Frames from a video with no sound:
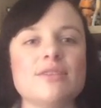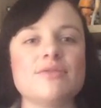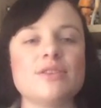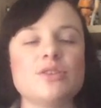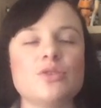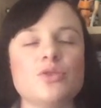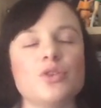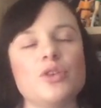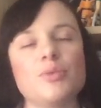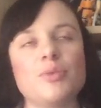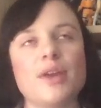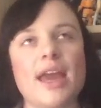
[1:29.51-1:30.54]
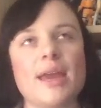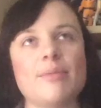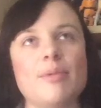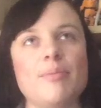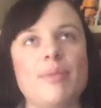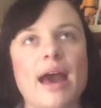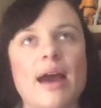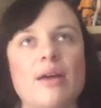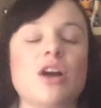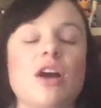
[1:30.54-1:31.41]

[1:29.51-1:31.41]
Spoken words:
of this group came about,